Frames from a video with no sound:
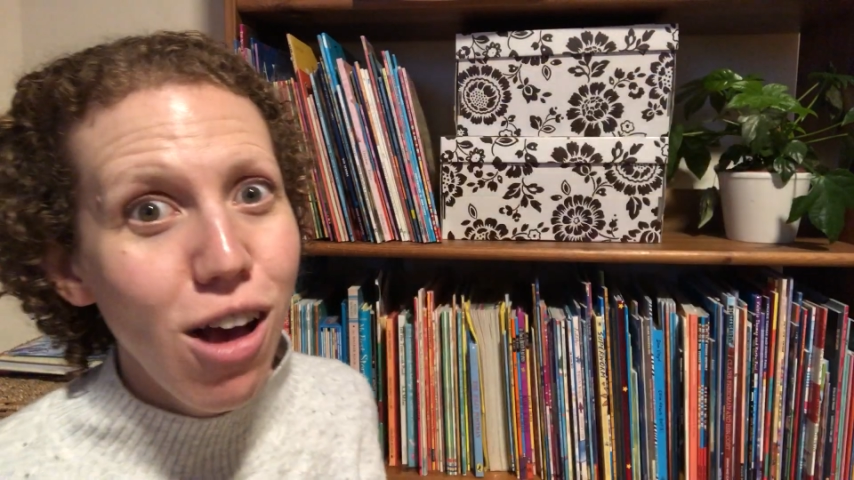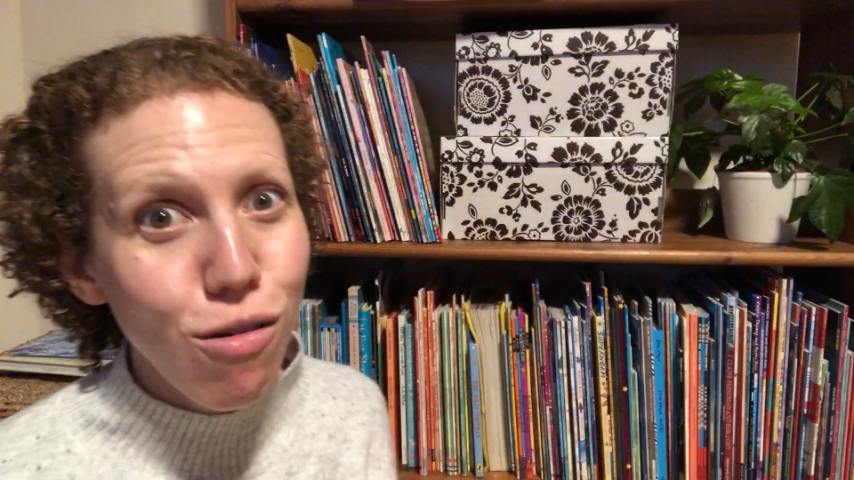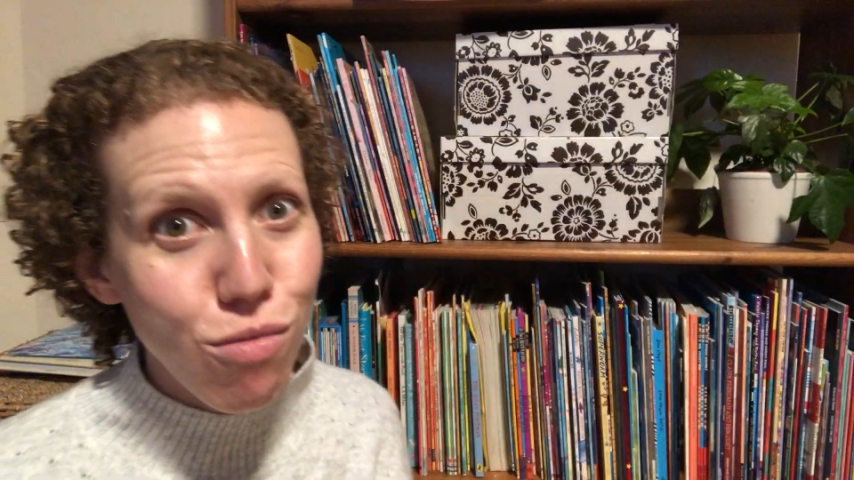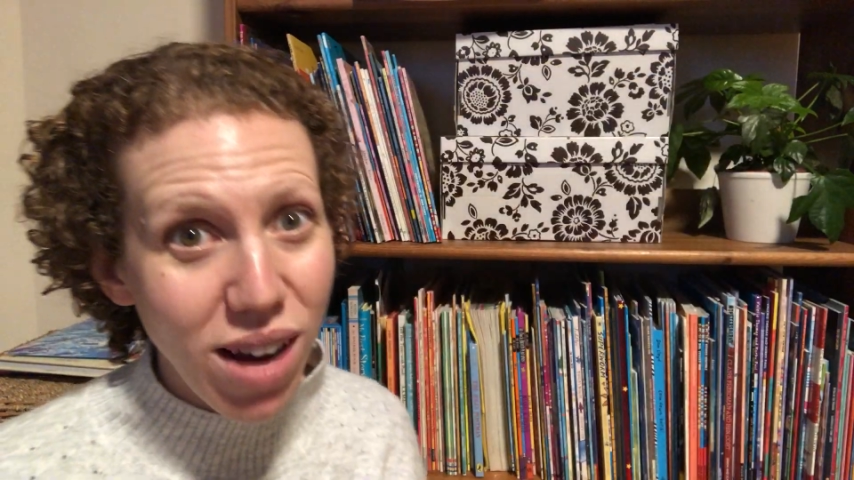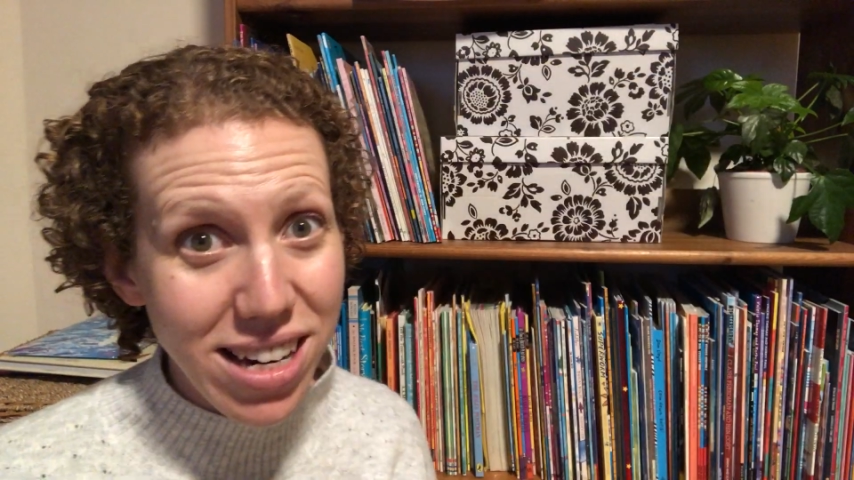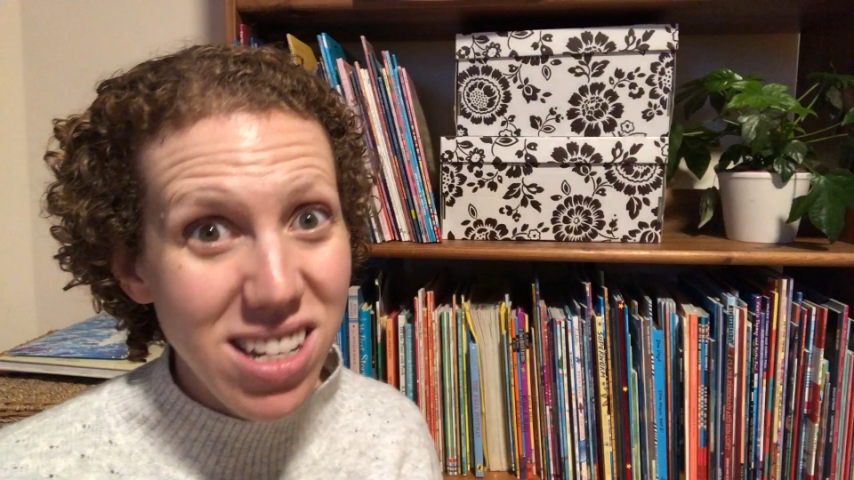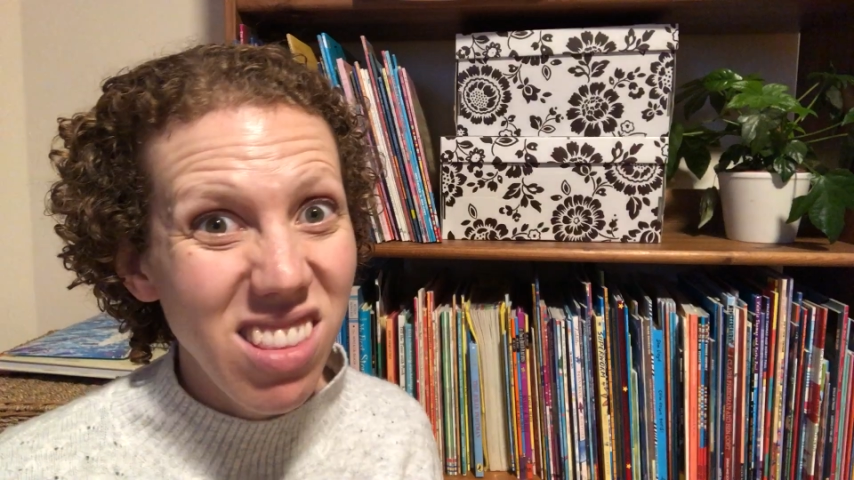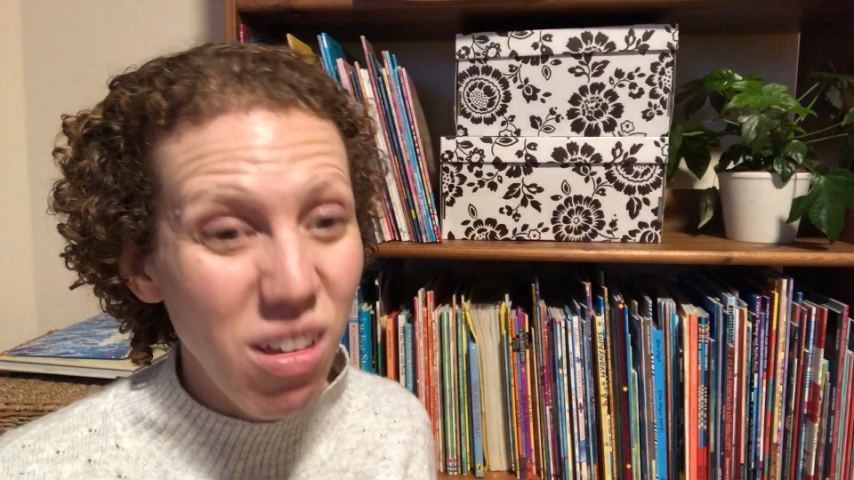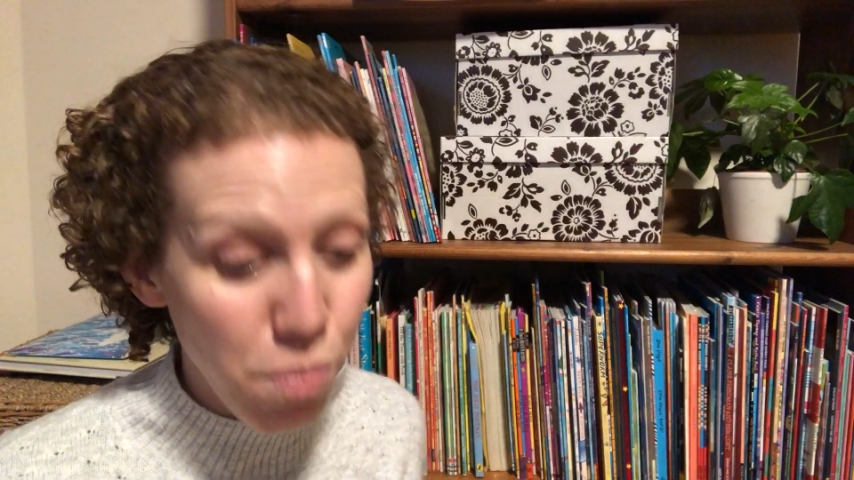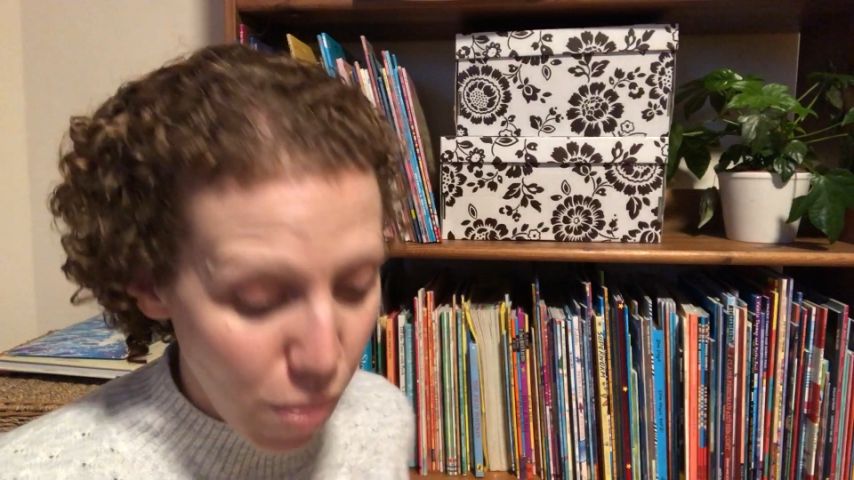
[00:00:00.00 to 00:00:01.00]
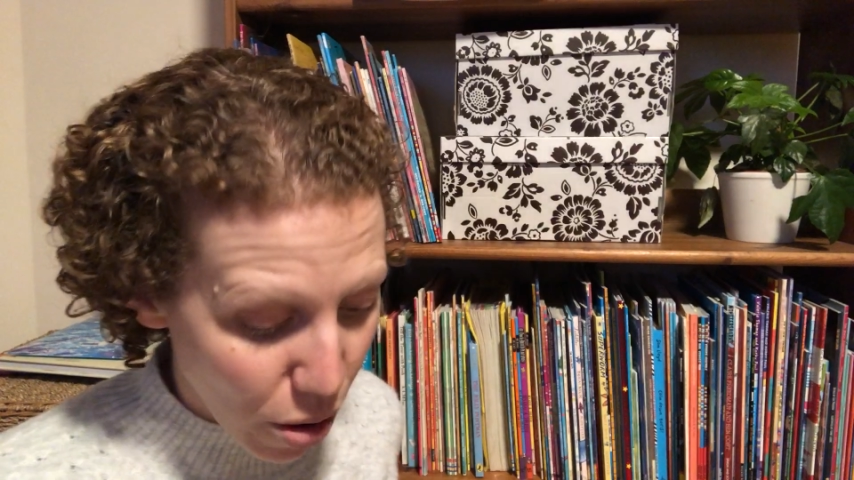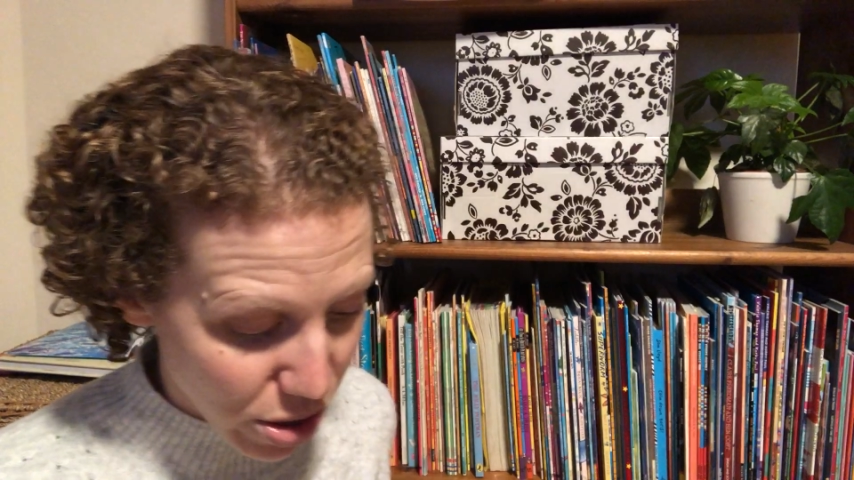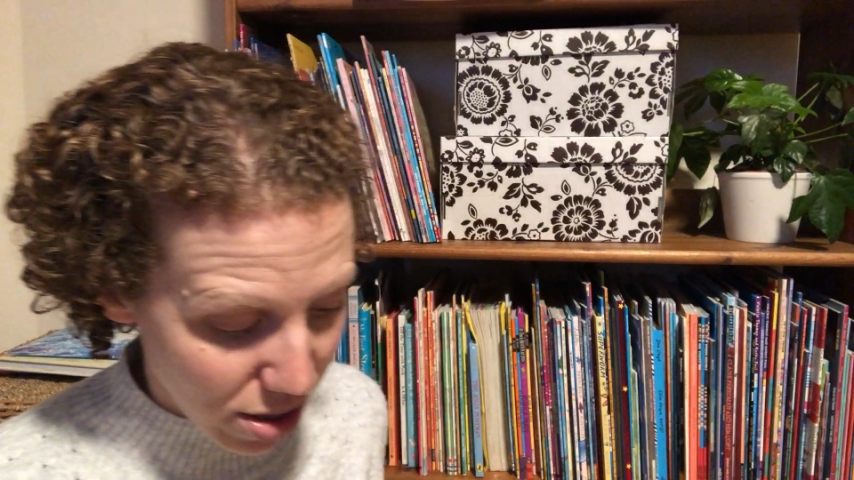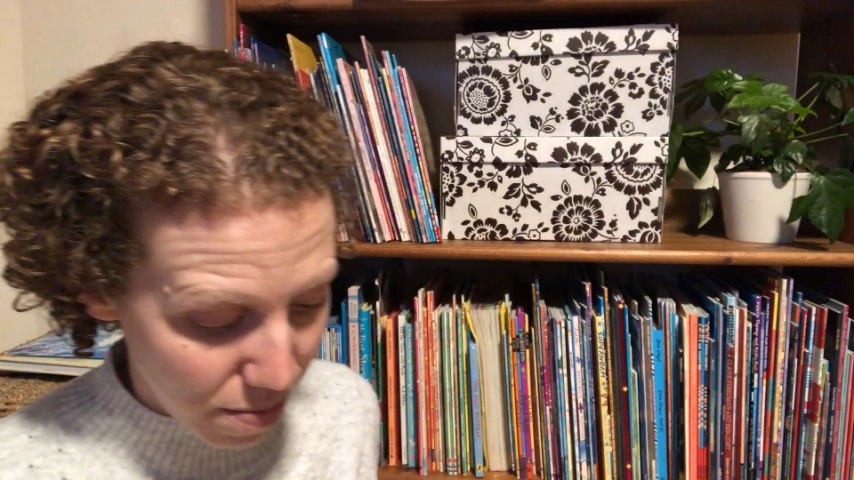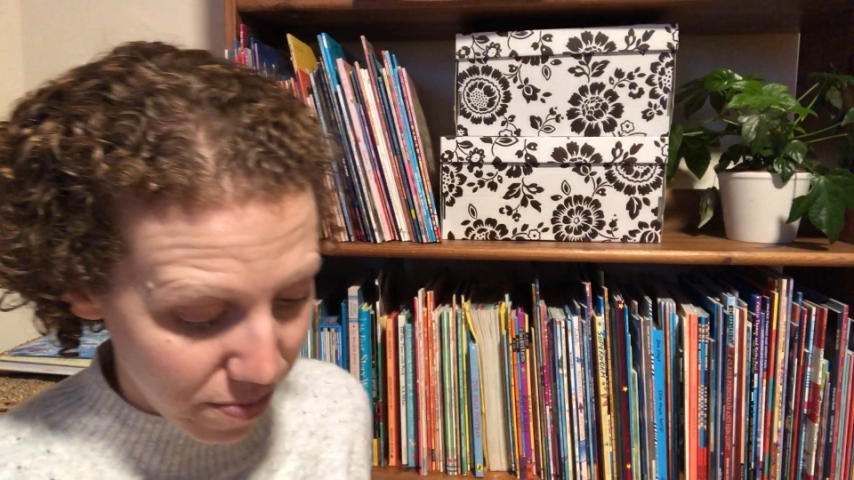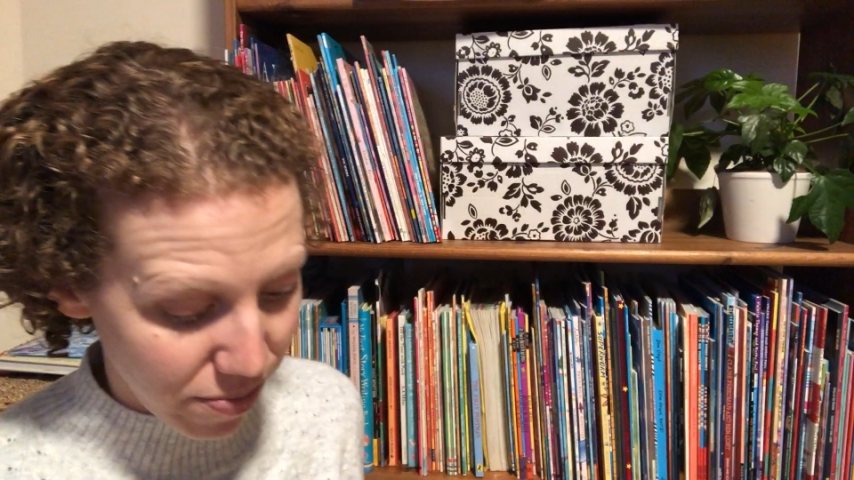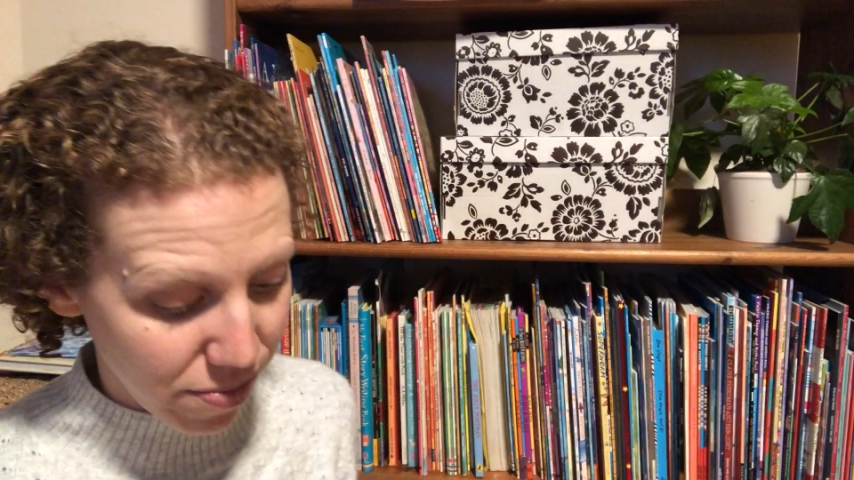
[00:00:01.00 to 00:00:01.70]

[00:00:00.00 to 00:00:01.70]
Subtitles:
right at the bottom.